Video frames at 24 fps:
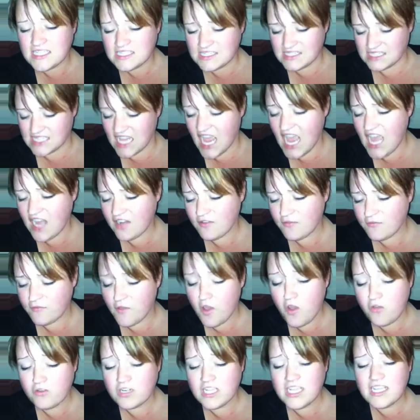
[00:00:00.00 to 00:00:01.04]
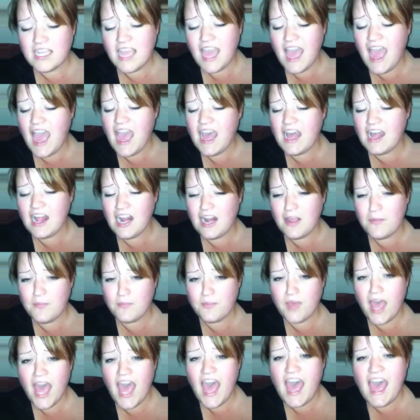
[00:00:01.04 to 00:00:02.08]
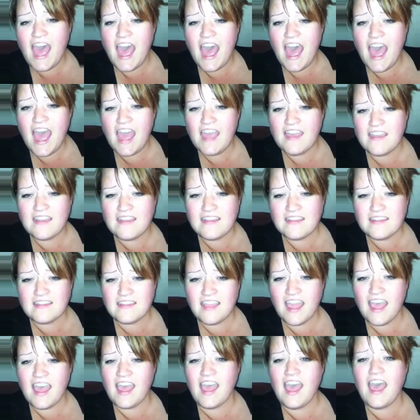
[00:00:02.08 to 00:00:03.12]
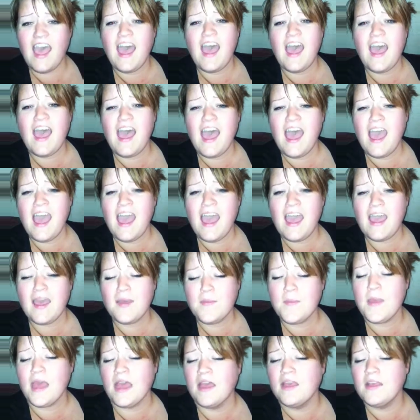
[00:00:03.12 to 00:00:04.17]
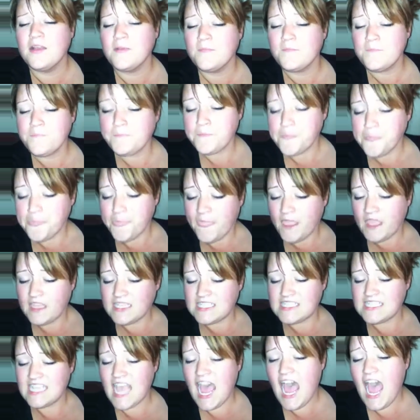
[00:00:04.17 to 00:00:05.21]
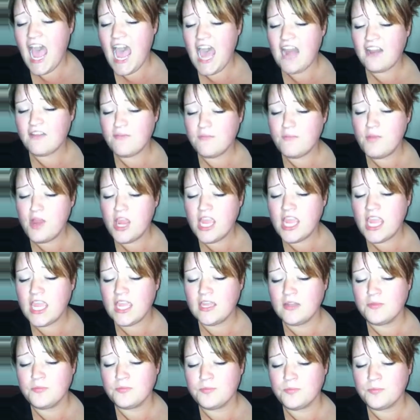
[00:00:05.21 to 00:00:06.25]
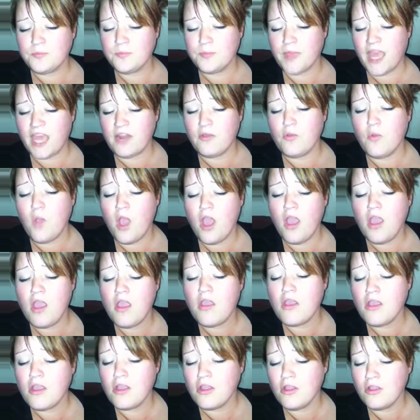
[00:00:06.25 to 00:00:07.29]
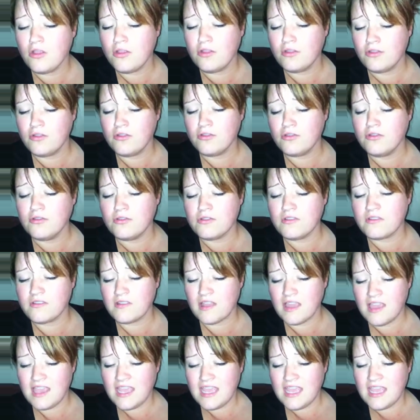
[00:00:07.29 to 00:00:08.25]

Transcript: tired of phony alibis. I'm tired of bringing bad words.